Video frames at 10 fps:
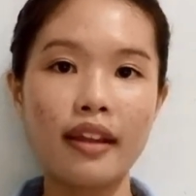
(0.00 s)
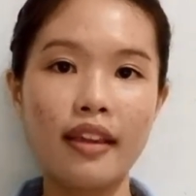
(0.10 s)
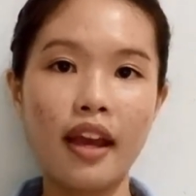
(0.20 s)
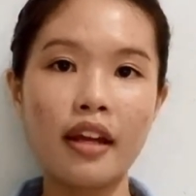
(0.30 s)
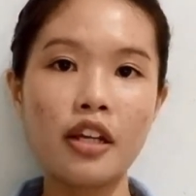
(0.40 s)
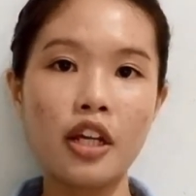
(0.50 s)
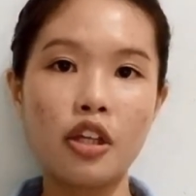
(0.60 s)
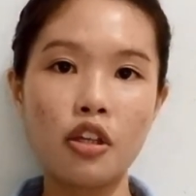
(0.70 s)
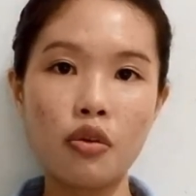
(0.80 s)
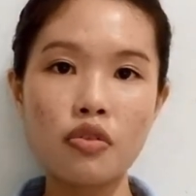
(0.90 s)
Then,
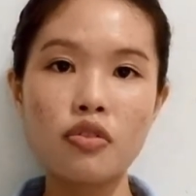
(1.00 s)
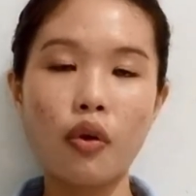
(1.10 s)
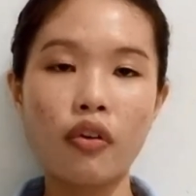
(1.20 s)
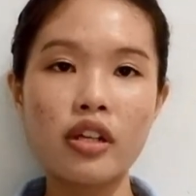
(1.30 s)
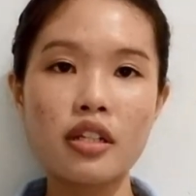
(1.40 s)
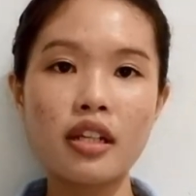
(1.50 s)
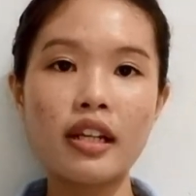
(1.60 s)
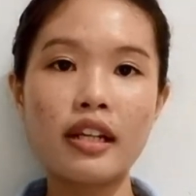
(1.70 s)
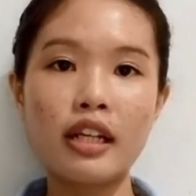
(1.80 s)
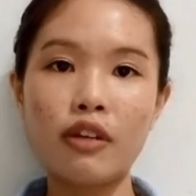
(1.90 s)
Hughes
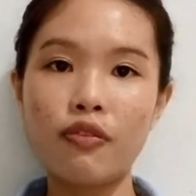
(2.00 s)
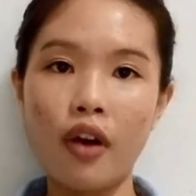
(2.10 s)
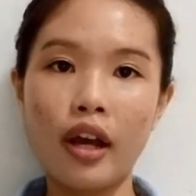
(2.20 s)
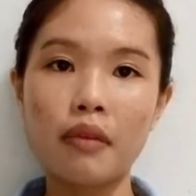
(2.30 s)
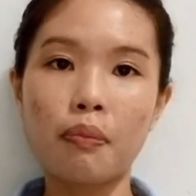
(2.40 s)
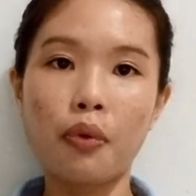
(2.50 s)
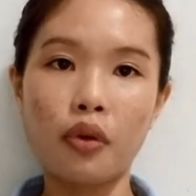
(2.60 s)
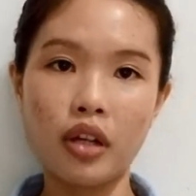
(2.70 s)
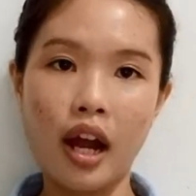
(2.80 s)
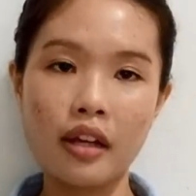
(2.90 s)
originally defined
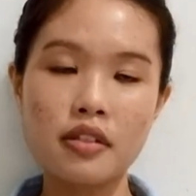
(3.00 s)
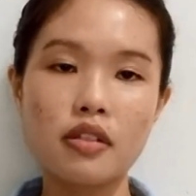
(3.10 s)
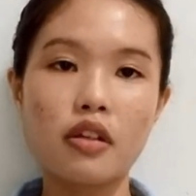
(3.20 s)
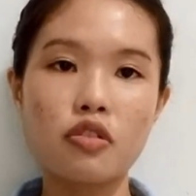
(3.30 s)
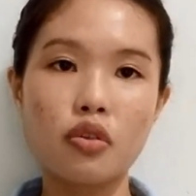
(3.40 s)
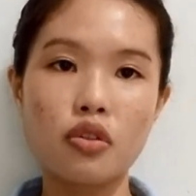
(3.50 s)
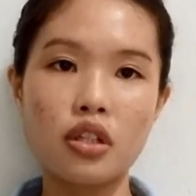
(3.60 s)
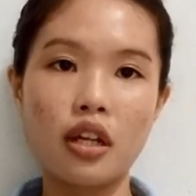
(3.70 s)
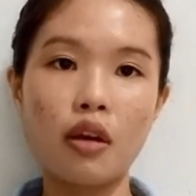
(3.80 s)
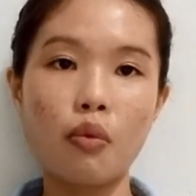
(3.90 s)
products
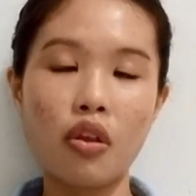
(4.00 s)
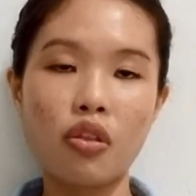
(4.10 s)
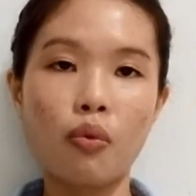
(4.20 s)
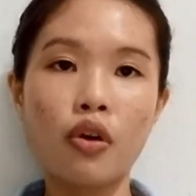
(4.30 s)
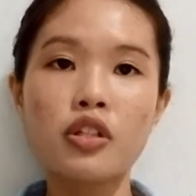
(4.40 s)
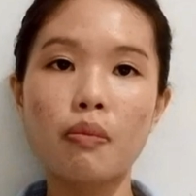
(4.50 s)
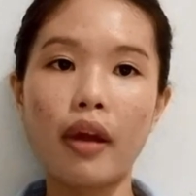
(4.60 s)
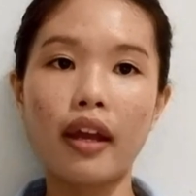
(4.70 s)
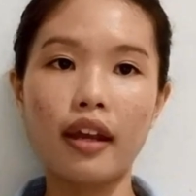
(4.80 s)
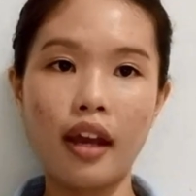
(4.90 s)
associated with
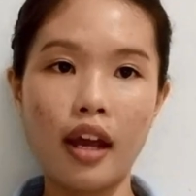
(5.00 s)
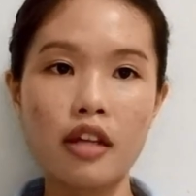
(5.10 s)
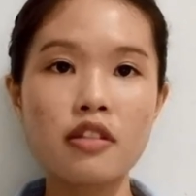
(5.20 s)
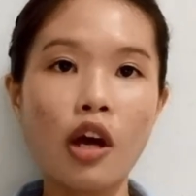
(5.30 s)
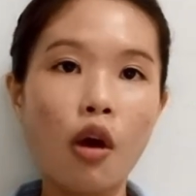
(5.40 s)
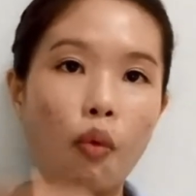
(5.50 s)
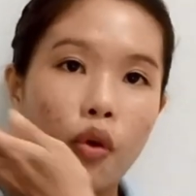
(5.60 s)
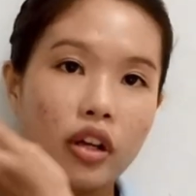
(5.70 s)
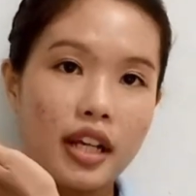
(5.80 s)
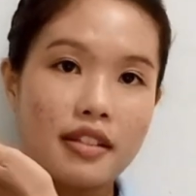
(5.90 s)
Washback as
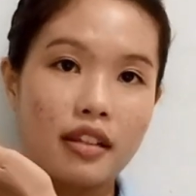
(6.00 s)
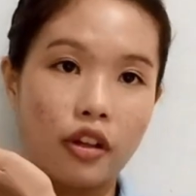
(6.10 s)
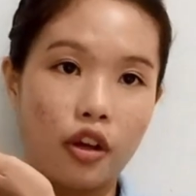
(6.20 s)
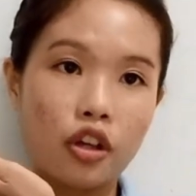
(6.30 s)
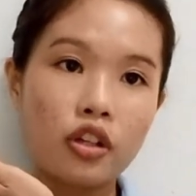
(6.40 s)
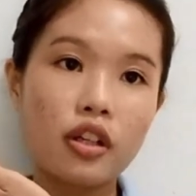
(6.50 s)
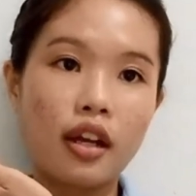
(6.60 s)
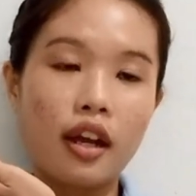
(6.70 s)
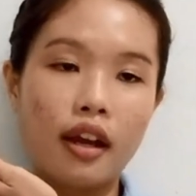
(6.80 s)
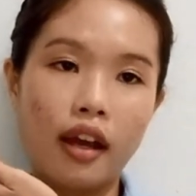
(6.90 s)
what is learned
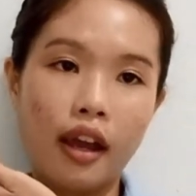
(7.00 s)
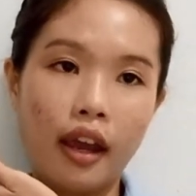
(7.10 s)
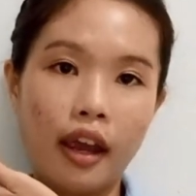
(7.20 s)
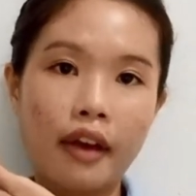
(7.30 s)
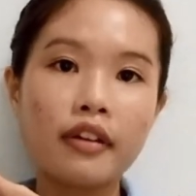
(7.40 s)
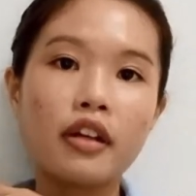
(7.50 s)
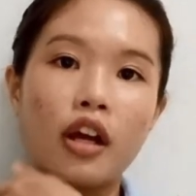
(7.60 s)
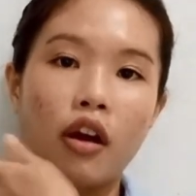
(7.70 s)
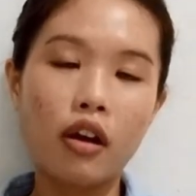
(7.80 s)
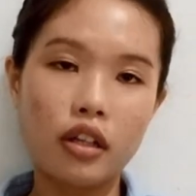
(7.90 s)
and
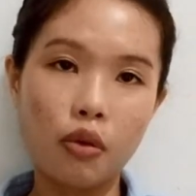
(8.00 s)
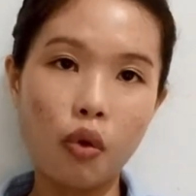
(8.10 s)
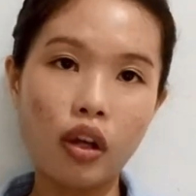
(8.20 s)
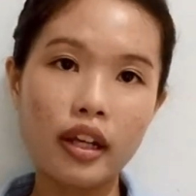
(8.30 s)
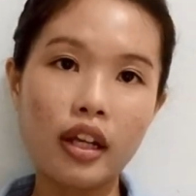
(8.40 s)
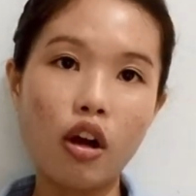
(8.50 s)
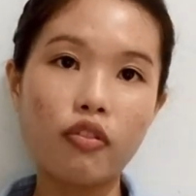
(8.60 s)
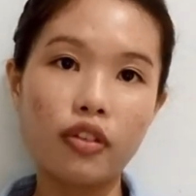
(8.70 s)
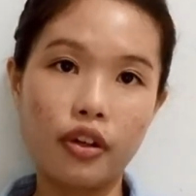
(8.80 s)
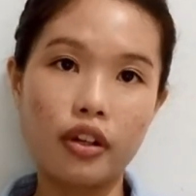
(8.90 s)
the quality
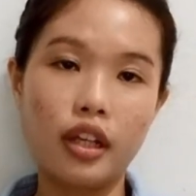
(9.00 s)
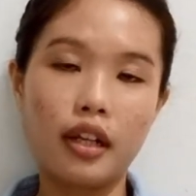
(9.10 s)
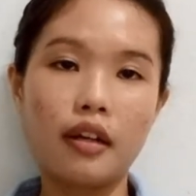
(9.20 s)
of learning.